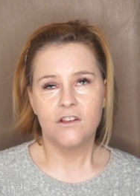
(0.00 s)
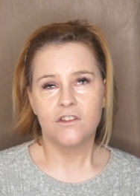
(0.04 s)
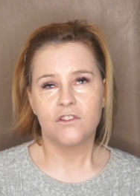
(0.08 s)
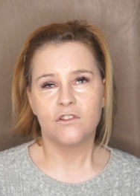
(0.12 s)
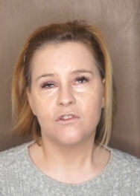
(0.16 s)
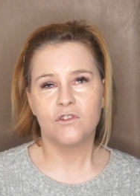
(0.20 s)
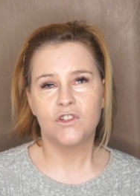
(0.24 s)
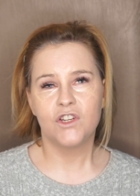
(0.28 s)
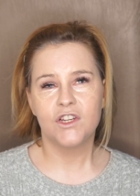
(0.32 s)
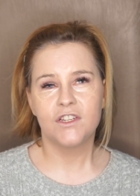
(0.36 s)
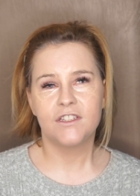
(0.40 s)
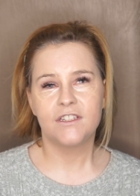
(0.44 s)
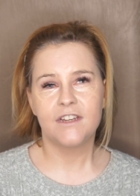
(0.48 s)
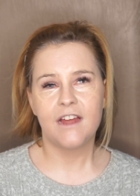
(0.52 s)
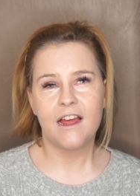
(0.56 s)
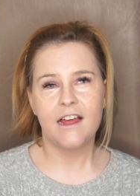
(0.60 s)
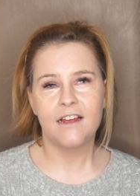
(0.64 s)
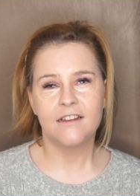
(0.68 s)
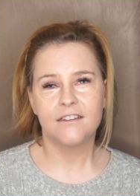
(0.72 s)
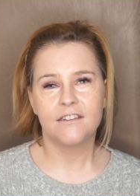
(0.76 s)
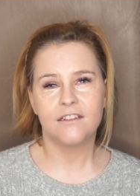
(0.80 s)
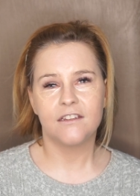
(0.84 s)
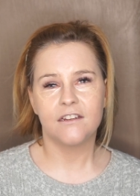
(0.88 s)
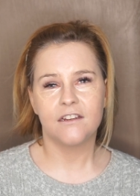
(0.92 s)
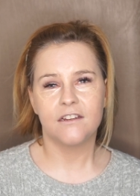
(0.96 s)
So just
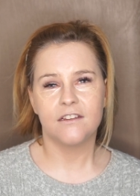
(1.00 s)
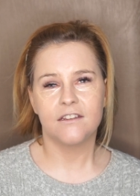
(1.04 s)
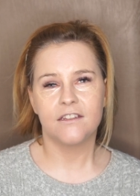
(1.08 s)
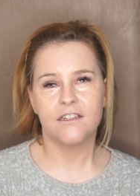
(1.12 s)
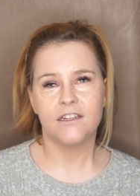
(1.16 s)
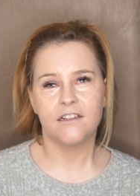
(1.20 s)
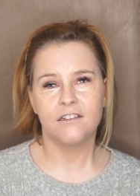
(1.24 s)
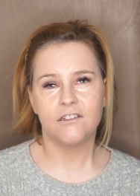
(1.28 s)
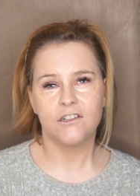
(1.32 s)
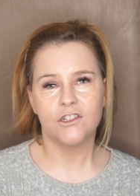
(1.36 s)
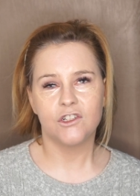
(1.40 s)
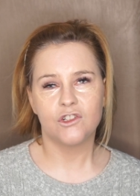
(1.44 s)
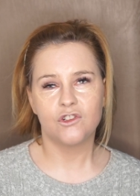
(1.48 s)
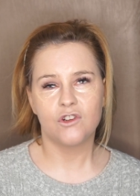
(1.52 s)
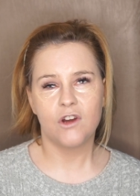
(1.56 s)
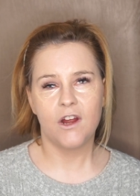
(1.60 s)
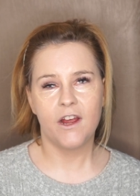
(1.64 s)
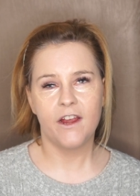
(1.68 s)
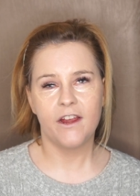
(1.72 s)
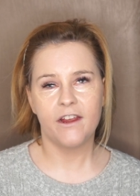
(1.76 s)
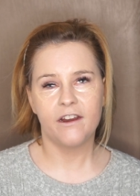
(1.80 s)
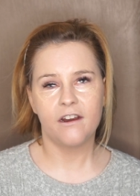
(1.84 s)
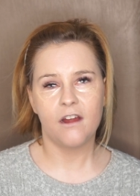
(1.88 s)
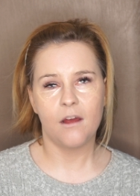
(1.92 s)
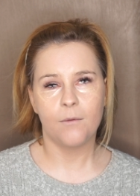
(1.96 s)
as the concealer is
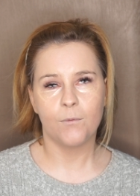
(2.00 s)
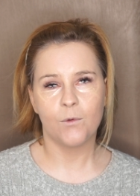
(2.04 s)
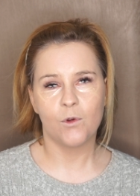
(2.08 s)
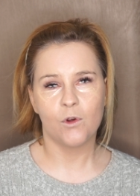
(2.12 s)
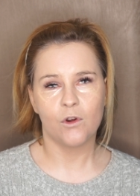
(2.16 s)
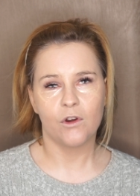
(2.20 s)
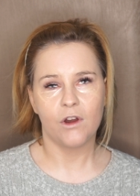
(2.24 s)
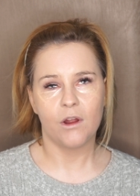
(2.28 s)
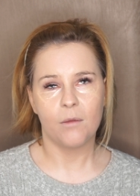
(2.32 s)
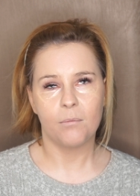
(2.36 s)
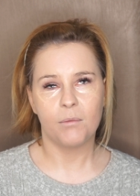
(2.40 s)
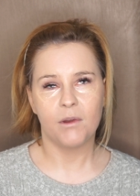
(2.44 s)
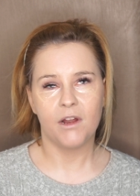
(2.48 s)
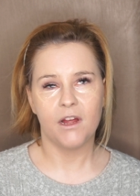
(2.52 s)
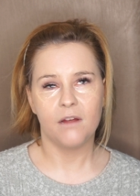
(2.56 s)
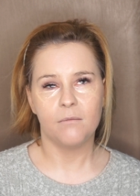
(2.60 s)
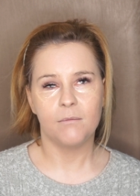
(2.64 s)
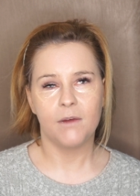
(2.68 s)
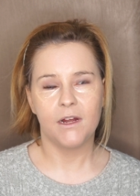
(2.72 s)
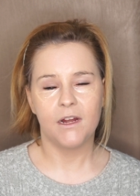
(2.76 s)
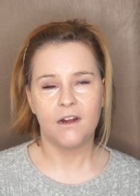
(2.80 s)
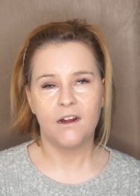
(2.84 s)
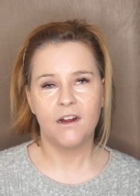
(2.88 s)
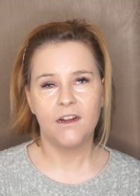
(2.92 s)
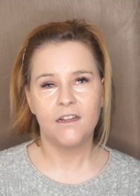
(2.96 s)
drying, I'm going to apply my
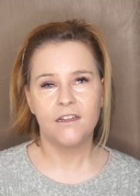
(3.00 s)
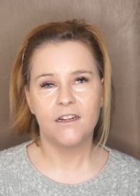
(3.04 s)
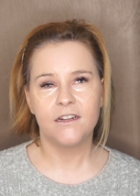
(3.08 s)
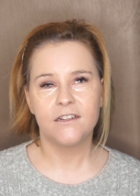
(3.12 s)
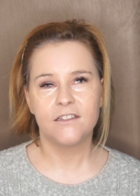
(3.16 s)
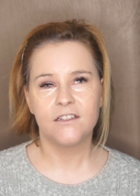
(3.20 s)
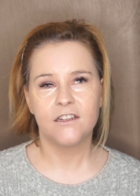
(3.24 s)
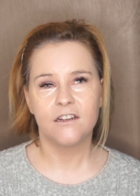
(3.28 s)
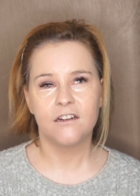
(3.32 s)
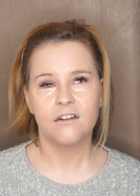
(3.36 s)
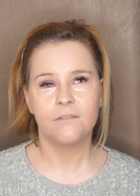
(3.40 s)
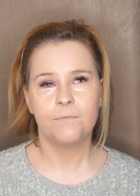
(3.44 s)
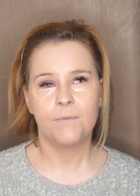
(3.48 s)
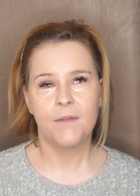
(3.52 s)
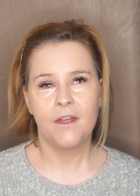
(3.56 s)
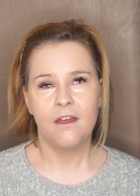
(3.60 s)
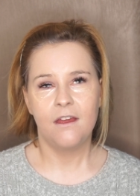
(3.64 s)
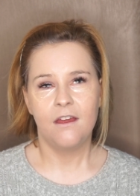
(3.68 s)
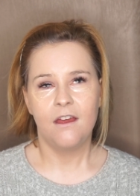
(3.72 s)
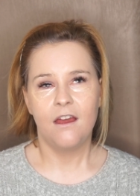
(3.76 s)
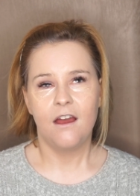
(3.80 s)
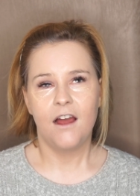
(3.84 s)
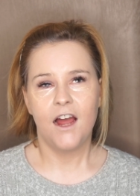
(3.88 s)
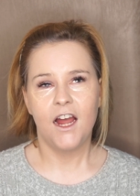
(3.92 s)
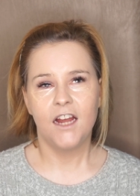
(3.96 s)
highlighter.
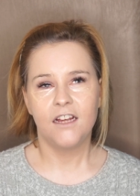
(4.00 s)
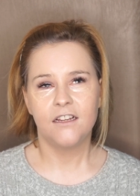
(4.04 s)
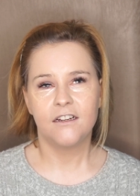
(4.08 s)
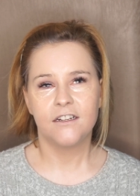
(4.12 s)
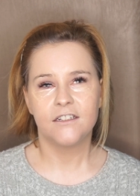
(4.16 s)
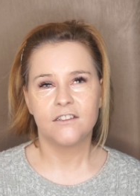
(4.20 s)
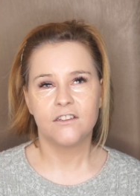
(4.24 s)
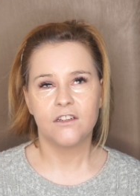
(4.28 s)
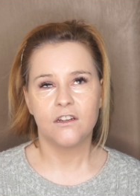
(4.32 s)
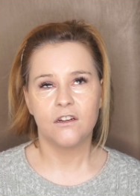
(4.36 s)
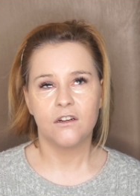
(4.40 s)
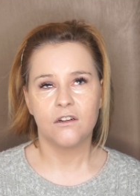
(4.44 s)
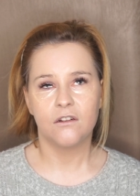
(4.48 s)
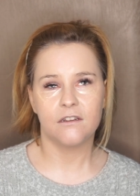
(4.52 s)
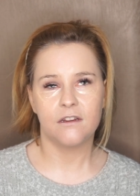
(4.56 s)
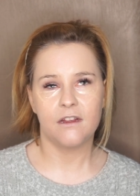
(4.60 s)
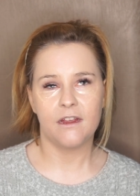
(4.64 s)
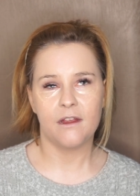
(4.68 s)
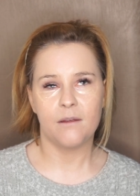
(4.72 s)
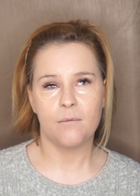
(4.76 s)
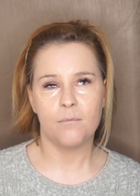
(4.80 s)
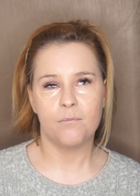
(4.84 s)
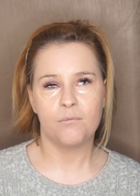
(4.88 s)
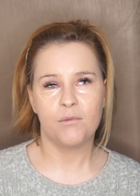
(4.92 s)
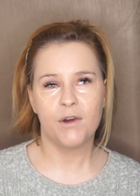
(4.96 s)
Highlighter,
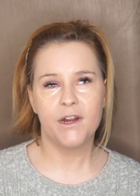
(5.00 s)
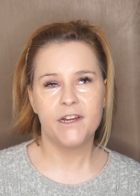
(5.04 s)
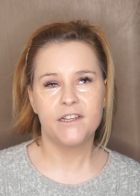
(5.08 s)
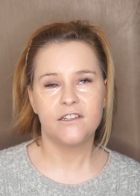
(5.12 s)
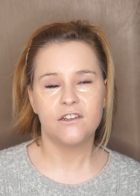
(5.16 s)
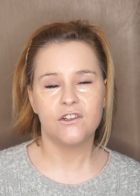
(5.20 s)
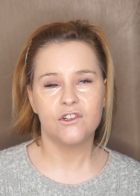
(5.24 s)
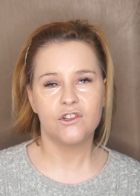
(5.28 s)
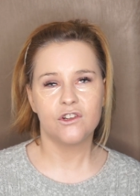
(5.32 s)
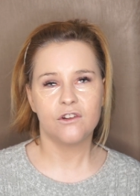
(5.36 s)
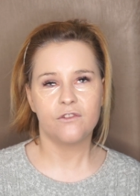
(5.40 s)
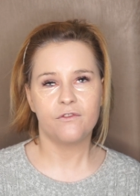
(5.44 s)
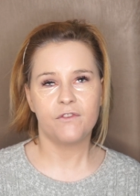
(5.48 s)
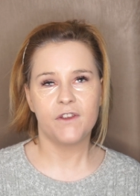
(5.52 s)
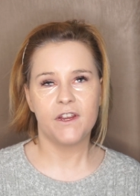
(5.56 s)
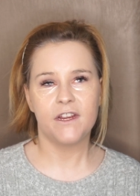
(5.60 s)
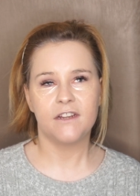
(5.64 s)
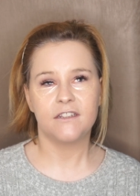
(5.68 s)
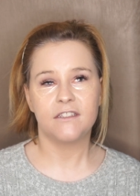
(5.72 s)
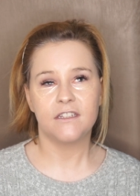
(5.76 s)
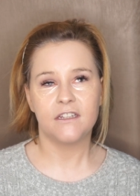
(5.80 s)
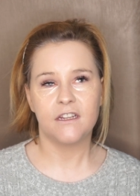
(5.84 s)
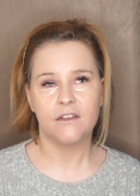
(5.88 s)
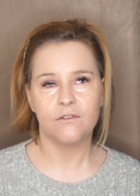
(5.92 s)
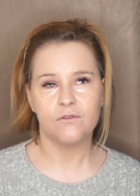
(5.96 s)
it brightens your
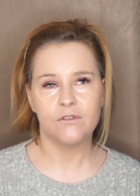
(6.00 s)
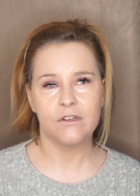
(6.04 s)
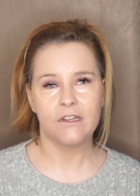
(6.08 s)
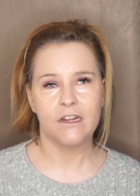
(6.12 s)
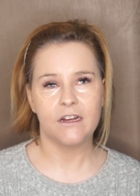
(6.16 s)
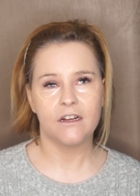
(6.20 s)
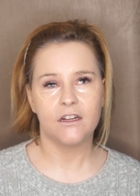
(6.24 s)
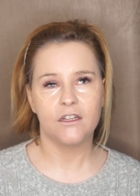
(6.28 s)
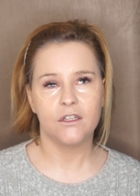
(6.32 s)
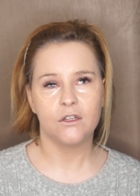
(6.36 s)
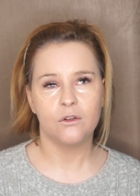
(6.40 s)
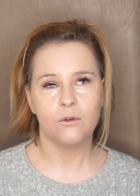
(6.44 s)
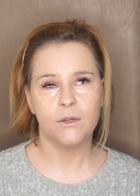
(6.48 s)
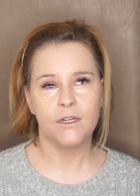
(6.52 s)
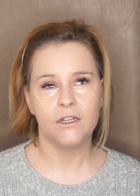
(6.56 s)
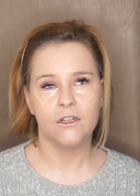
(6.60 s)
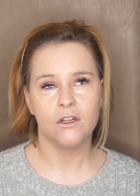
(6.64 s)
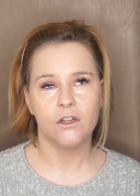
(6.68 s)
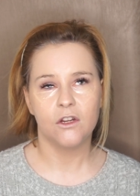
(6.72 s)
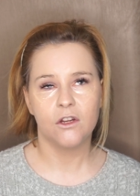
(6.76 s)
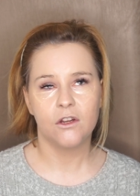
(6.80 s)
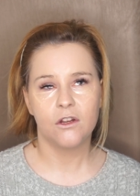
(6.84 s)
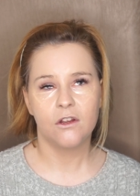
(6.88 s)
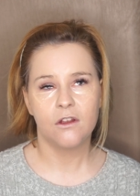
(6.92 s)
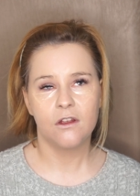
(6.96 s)
face, it gives you that glowy look,